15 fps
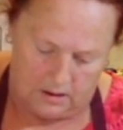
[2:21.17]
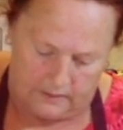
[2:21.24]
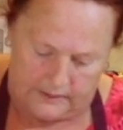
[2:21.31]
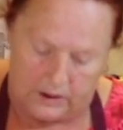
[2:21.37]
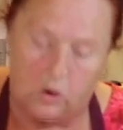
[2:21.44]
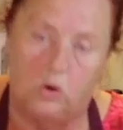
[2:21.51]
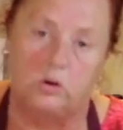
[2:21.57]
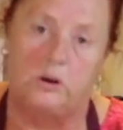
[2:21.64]

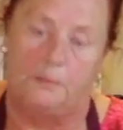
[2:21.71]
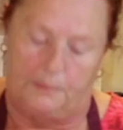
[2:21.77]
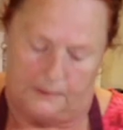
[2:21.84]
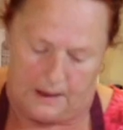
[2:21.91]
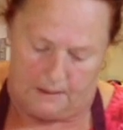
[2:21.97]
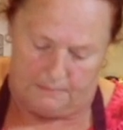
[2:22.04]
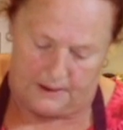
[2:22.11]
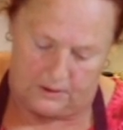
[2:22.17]
they hold up a
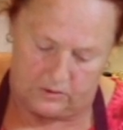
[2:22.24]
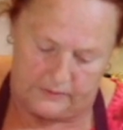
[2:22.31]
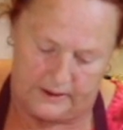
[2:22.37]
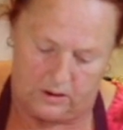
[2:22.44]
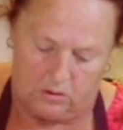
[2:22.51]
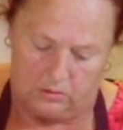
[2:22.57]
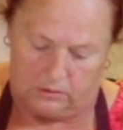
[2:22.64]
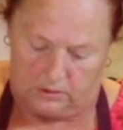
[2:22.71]
lot better.
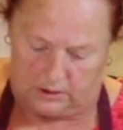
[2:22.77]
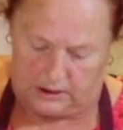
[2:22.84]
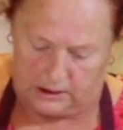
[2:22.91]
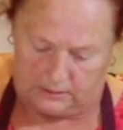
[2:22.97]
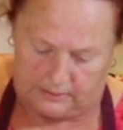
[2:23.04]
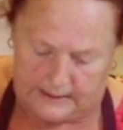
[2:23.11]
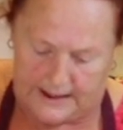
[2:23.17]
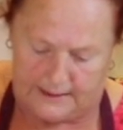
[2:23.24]
They don't
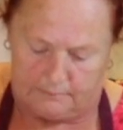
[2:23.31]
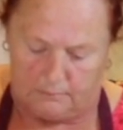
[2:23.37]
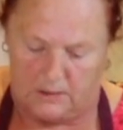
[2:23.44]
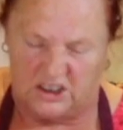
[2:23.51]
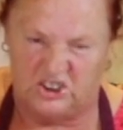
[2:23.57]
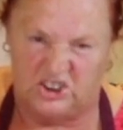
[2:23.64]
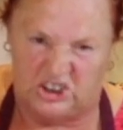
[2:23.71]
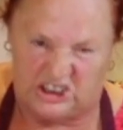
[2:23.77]
get that
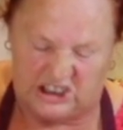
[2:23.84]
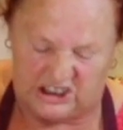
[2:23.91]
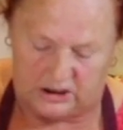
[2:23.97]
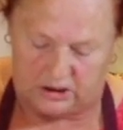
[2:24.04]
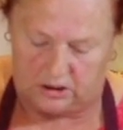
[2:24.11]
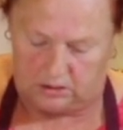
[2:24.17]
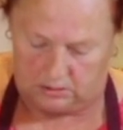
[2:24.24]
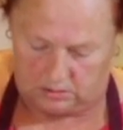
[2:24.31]

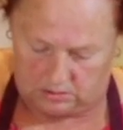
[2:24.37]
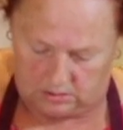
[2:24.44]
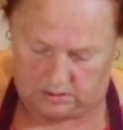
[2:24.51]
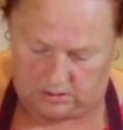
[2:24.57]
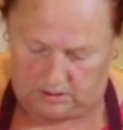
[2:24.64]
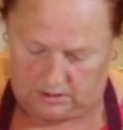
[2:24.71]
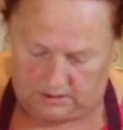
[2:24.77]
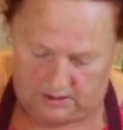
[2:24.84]
mushy,
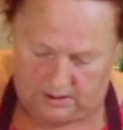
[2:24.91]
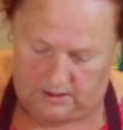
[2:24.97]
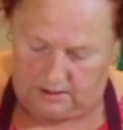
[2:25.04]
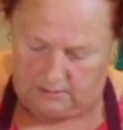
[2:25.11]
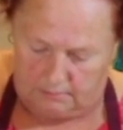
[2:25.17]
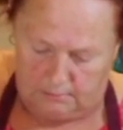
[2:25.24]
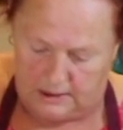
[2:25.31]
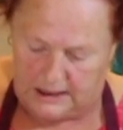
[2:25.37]

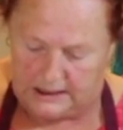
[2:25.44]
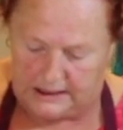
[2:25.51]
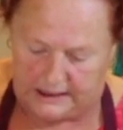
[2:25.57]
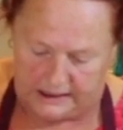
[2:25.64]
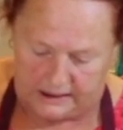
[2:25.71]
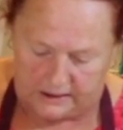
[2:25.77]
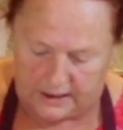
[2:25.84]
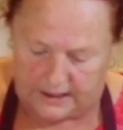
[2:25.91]

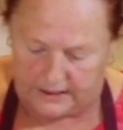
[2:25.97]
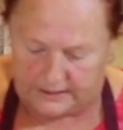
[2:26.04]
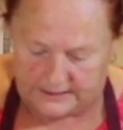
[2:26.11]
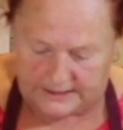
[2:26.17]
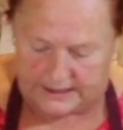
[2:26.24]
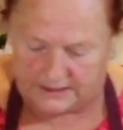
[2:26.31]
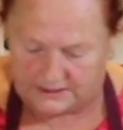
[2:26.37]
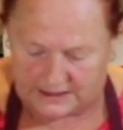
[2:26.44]
mealy kind of
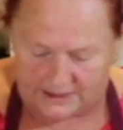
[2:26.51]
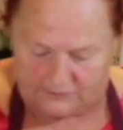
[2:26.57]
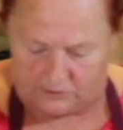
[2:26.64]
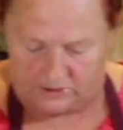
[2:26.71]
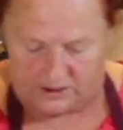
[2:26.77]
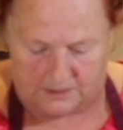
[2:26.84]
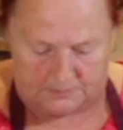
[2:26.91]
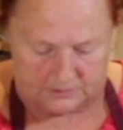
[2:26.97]
taste after
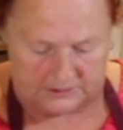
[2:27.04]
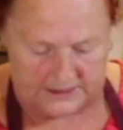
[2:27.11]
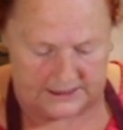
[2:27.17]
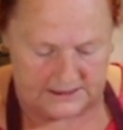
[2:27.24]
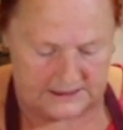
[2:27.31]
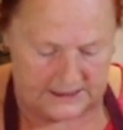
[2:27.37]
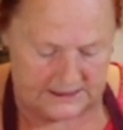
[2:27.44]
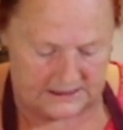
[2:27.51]
a couple
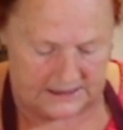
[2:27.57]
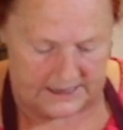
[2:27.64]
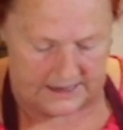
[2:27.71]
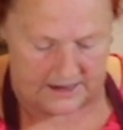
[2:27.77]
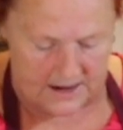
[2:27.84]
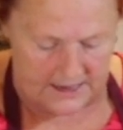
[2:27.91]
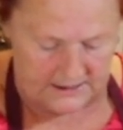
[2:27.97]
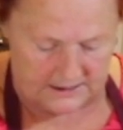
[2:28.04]
days. They
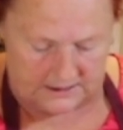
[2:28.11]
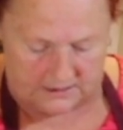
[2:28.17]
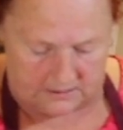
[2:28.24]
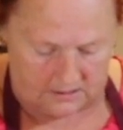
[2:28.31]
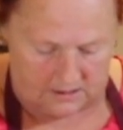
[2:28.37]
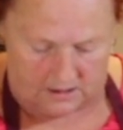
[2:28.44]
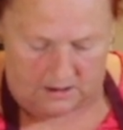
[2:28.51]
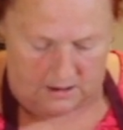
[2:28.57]
stay nice and
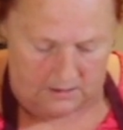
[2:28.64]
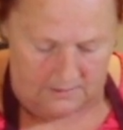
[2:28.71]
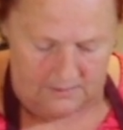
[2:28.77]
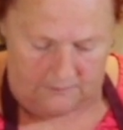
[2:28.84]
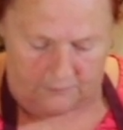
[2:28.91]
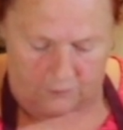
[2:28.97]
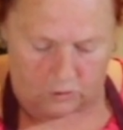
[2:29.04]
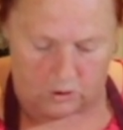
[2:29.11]

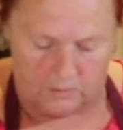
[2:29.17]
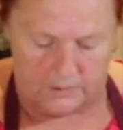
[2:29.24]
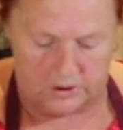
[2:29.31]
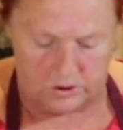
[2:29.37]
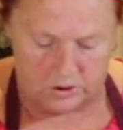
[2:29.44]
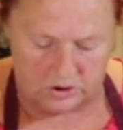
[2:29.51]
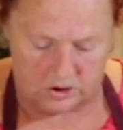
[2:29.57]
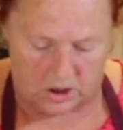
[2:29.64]
firm
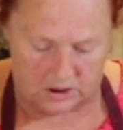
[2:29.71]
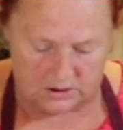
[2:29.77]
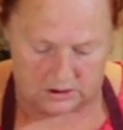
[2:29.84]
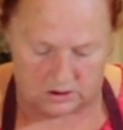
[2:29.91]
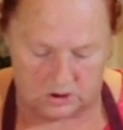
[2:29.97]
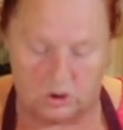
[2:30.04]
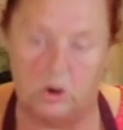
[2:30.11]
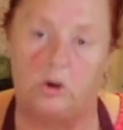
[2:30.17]
in your
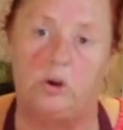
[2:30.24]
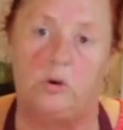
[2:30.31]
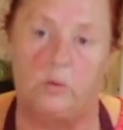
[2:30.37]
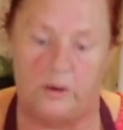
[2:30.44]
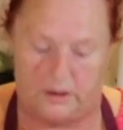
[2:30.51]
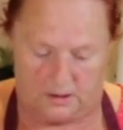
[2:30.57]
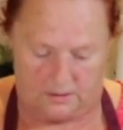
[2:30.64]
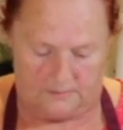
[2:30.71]
salsa. So you
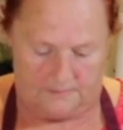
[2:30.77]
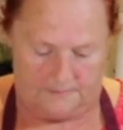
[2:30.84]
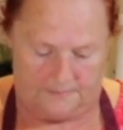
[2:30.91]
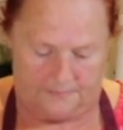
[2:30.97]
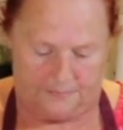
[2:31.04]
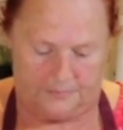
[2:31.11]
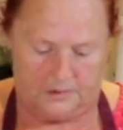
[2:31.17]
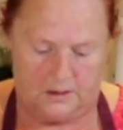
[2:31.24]
want
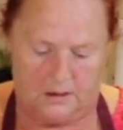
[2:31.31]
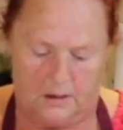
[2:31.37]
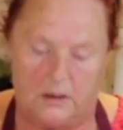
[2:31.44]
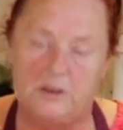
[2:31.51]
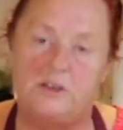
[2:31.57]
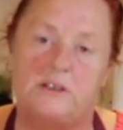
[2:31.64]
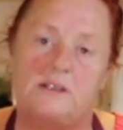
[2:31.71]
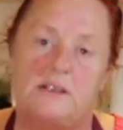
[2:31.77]

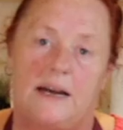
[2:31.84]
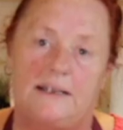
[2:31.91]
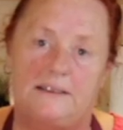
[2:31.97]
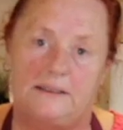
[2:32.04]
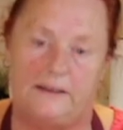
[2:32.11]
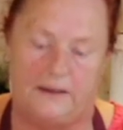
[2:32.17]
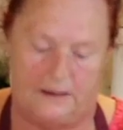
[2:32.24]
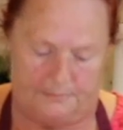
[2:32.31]
to just
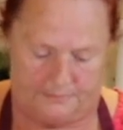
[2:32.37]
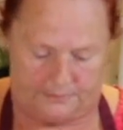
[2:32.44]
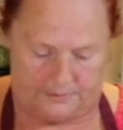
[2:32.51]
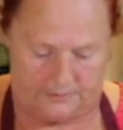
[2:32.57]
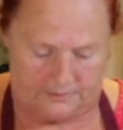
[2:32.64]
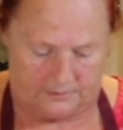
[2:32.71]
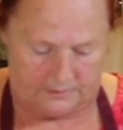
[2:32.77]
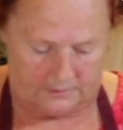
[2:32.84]
dice it up,
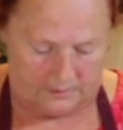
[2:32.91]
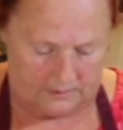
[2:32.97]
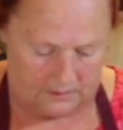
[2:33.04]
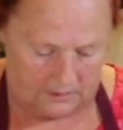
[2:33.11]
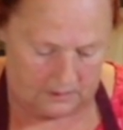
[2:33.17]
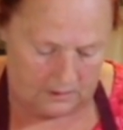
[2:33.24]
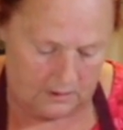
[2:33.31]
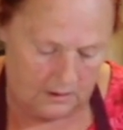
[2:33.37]

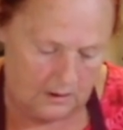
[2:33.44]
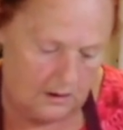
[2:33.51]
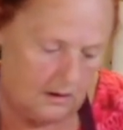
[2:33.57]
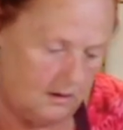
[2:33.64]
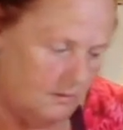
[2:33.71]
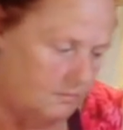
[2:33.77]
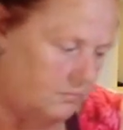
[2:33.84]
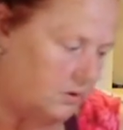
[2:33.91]

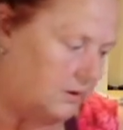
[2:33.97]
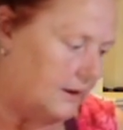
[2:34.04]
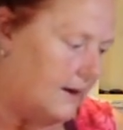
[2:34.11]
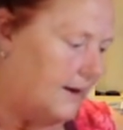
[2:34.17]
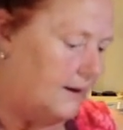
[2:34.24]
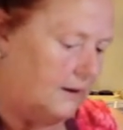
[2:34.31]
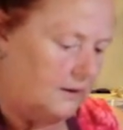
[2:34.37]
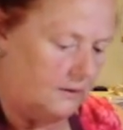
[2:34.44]
put
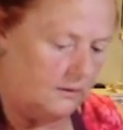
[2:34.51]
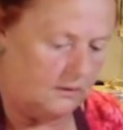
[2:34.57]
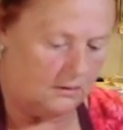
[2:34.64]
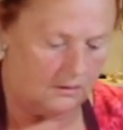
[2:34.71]
that in.